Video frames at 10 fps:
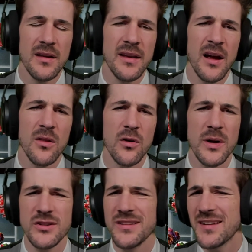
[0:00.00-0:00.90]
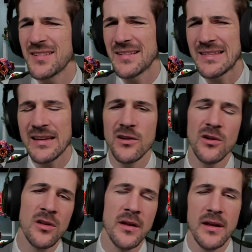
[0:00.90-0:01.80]
Now, the question is it
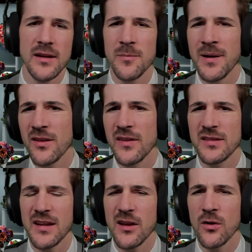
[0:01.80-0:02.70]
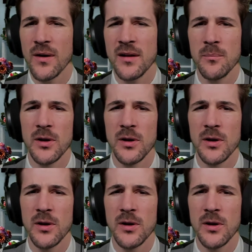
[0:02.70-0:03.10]
legal? It depends on the state you're in,